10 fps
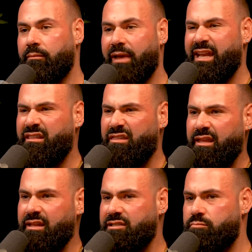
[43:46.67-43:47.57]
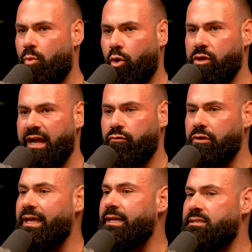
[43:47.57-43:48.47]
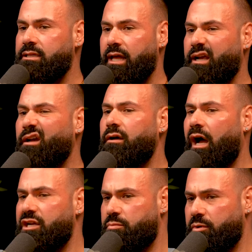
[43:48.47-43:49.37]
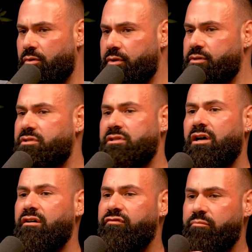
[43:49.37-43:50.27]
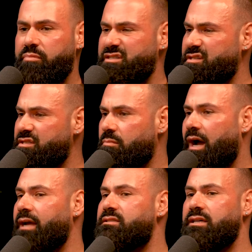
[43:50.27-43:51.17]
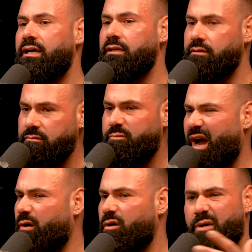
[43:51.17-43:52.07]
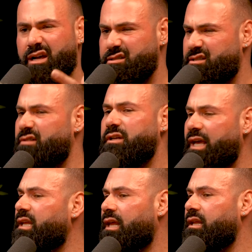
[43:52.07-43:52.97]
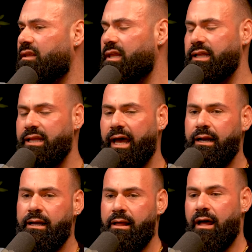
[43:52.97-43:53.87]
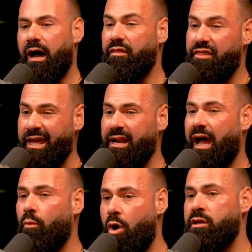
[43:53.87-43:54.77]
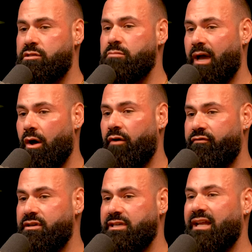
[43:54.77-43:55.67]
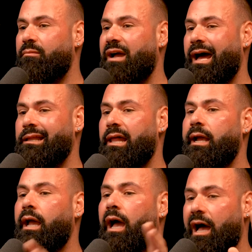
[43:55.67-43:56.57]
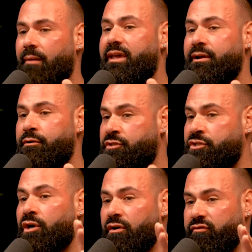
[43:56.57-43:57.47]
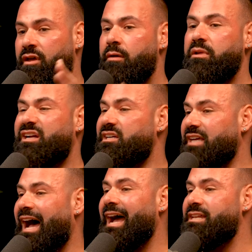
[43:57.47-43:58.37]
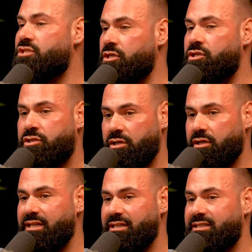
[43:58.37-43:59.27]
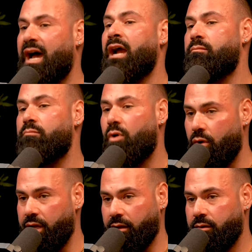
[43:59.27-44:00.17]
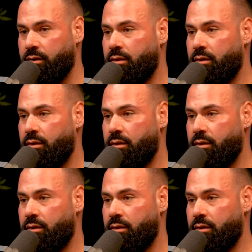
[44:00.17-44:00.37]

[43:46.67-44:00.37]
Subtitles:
anything that's more like related to like entrepreneurial stuff, business mindset, power of positivity, anything like that. Then I walk into my office and I'm kind of like, I'm here to serve because I just took the entire morning